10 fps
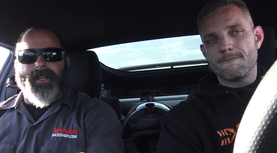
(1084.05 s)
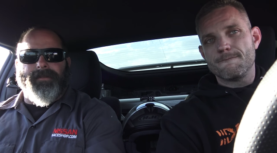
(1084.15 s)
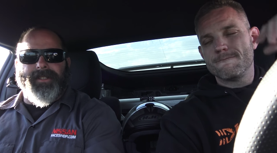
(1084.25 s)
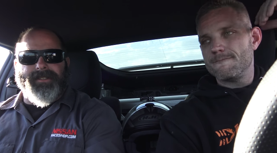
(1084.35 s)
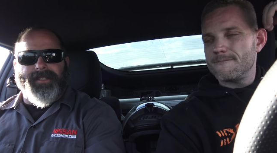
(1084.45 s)

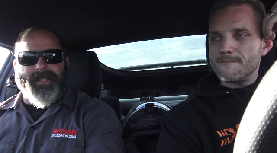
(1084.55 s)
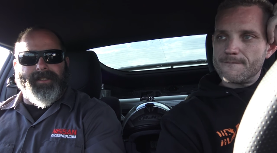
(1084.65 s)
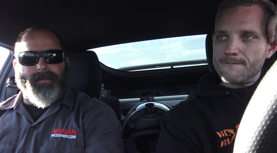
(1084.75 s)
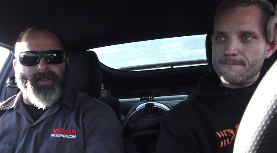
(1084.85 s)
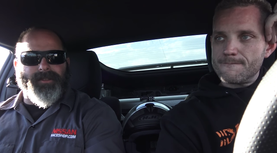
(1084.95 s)
Speaker 1: off as,
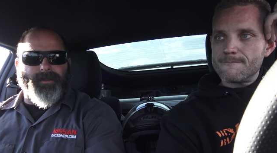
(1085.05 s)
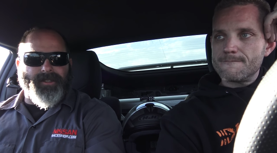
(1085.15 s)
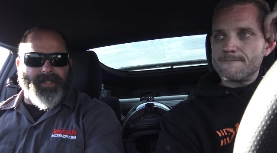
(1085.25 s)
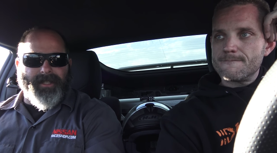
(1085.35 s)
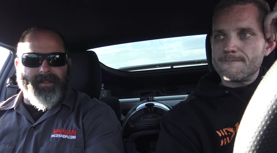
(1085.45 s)
as a
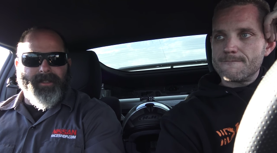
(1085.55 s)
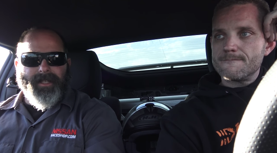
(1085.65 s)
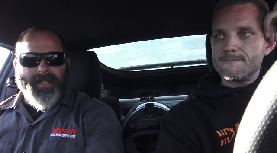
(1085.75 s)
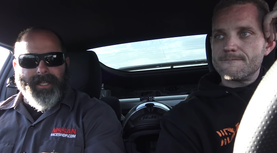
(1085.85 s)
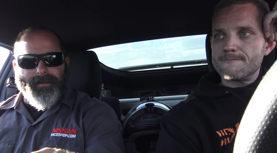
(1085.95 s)
motorsports channel,
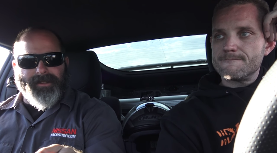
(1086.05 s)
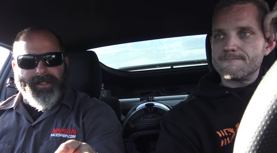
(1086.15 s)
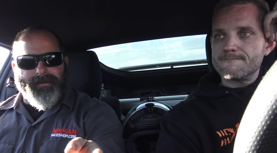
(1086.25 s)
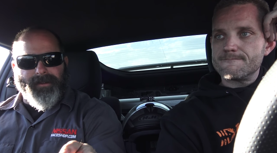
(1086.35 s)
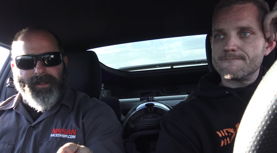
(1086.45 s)
and it was
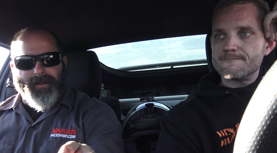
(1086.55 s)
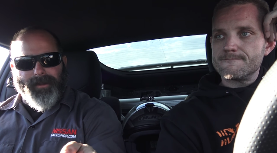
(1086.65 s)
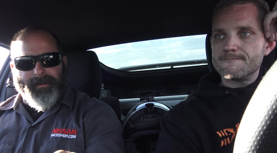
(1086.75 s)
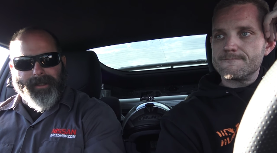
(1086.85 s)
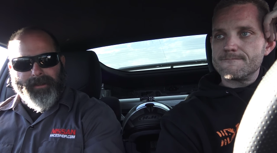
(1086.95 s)
going to follow
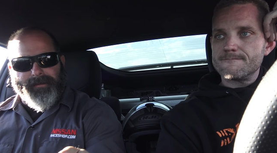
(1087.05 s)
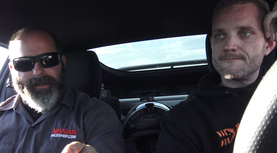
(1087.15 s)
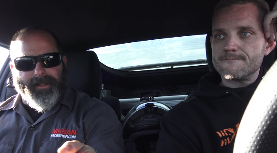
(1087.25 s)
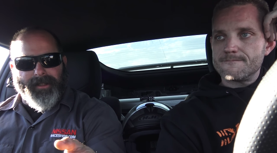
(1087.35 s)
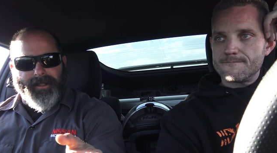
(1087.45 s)
me and my
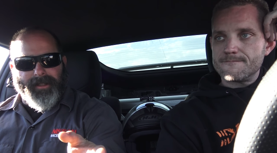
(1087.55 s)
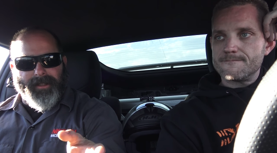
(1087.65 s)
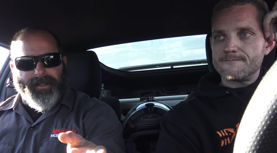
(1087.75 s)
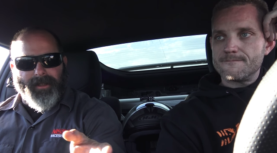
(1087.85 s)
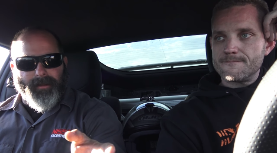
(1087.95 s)
girlfriend
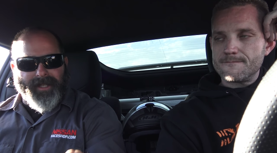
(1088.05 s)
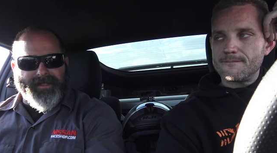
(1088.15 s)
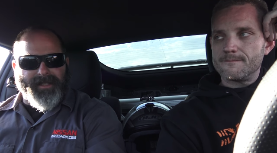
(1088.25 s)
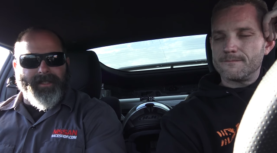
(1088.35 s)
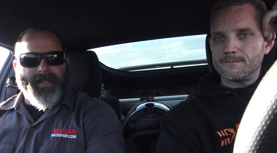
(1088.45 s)
in, in our
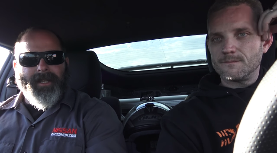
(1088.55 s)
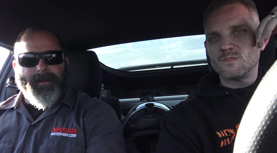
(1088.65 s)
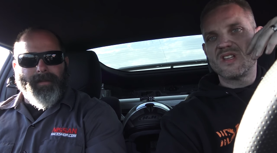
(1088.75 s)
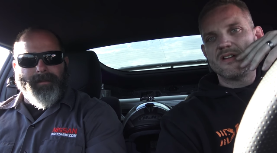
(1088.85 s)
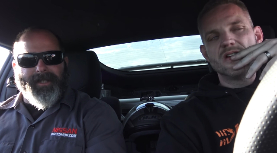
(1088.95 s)
racing.
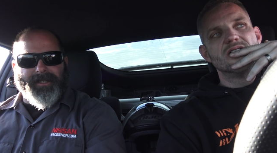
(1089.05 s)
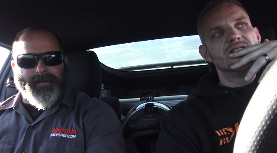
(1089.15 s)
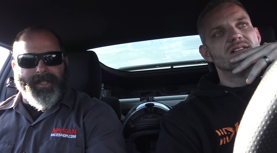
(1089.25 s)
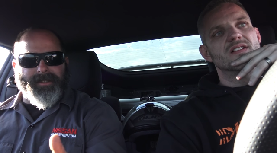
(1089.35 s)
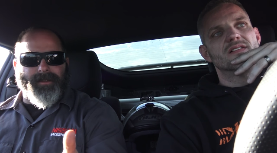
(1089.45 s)
But
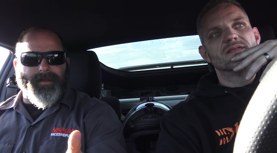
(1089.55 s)
because we had so